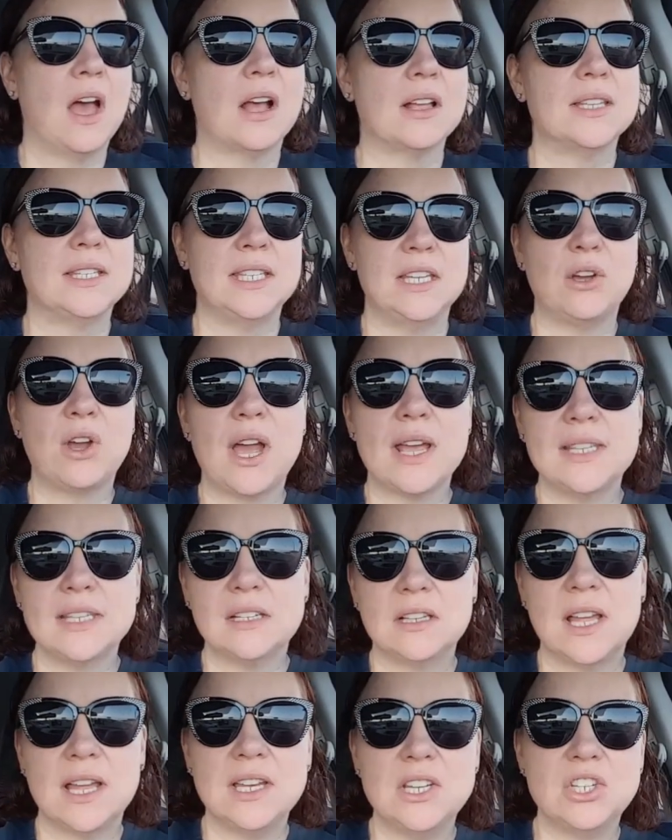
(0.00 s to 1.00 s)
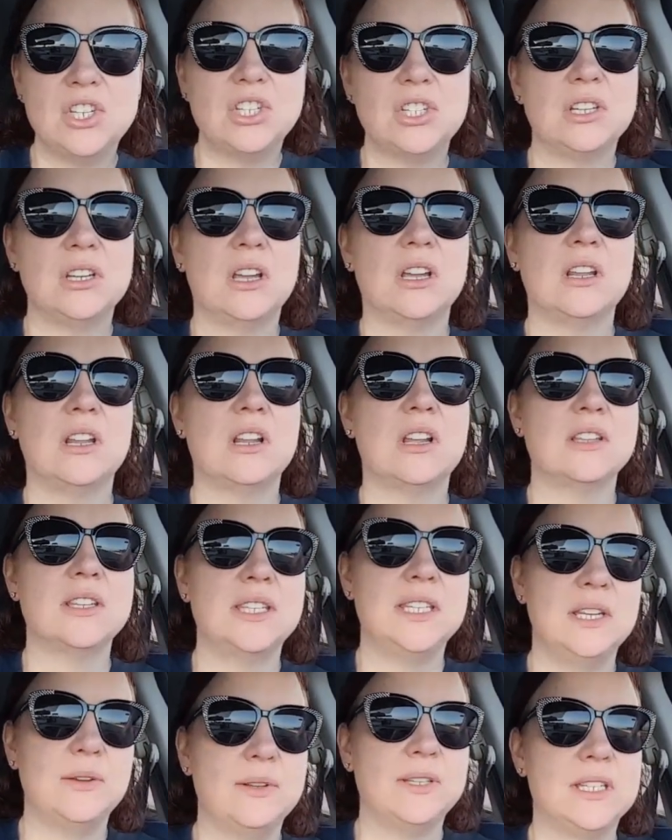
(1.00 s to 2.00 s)
I'll see you guys at lunch, and then I'll
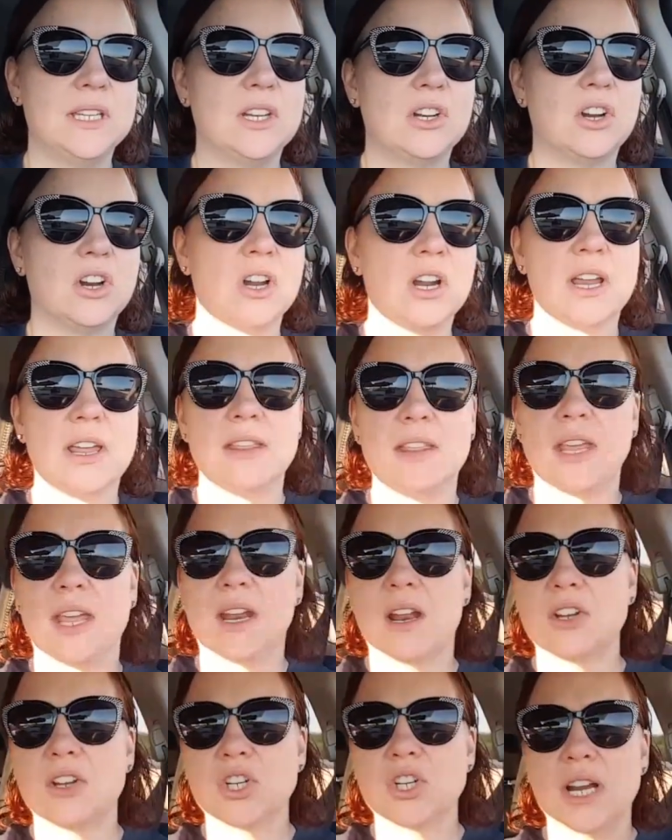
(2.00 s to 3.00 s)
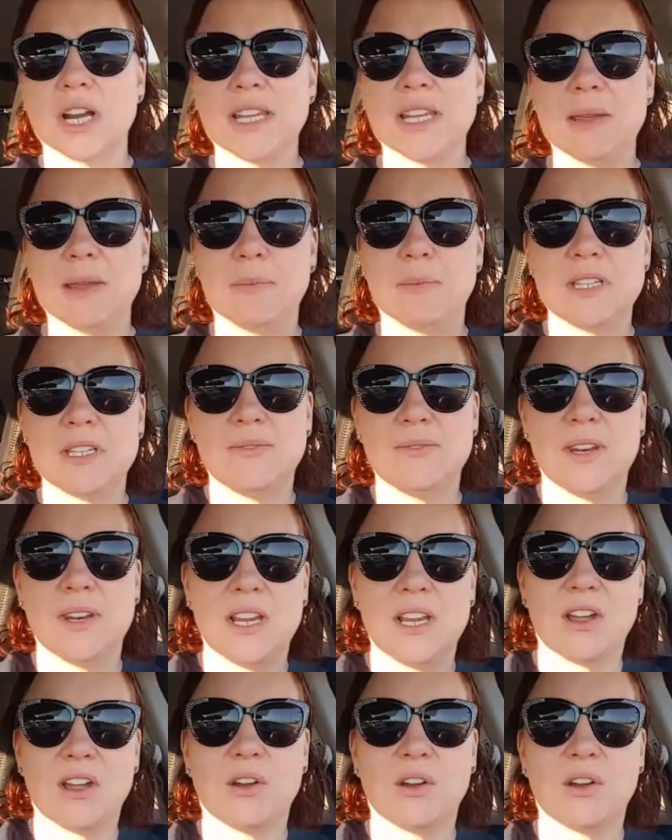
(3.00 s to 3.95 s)
see you at dinner, and then I'll try to keep this video